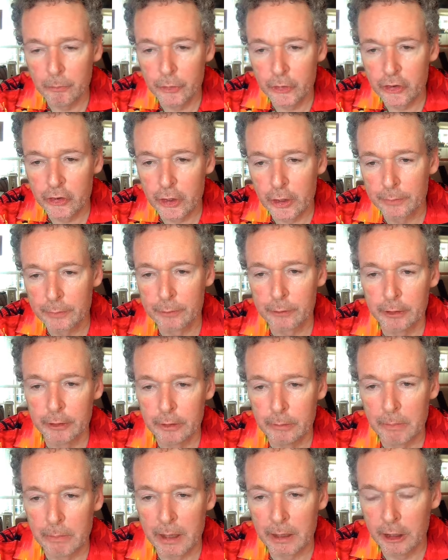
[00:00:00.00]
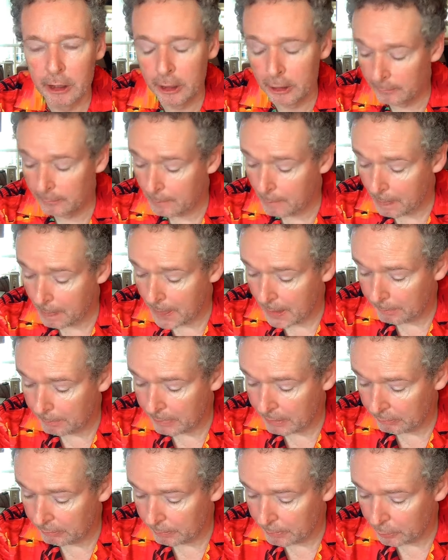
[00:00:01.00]
Surfer and
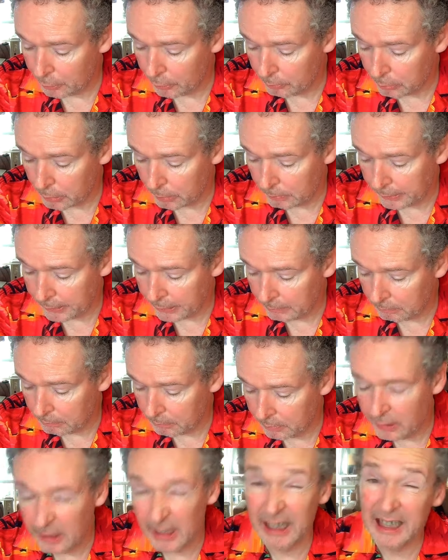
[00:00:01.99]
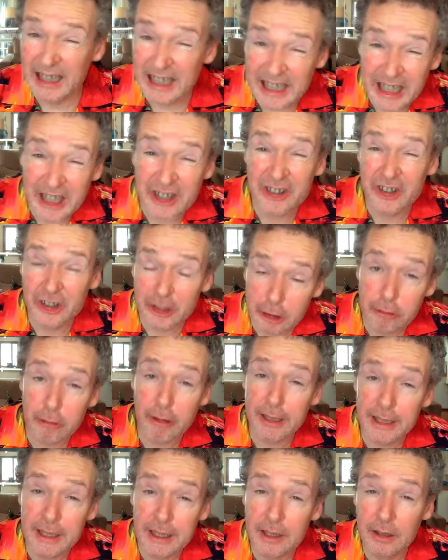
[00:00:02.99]
Mary Boone are probably the least
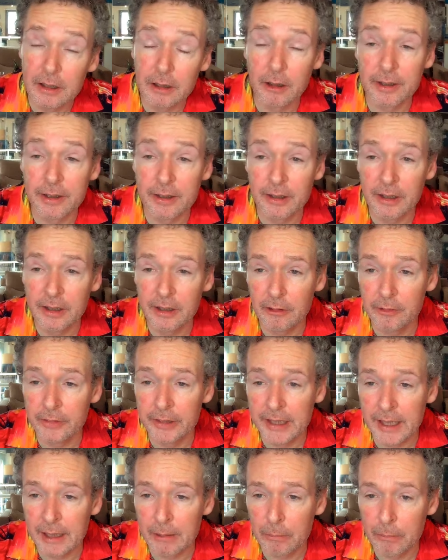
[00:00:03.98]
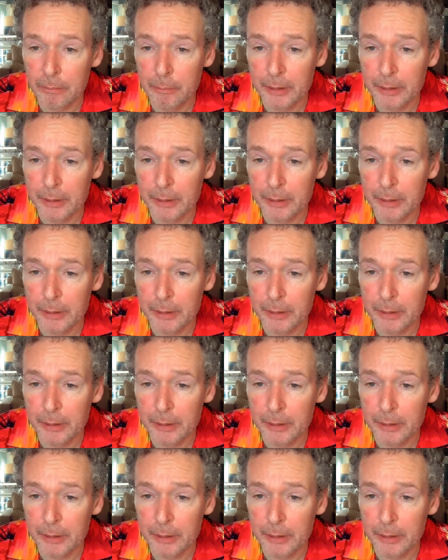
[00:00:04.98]
great, I think, on the album.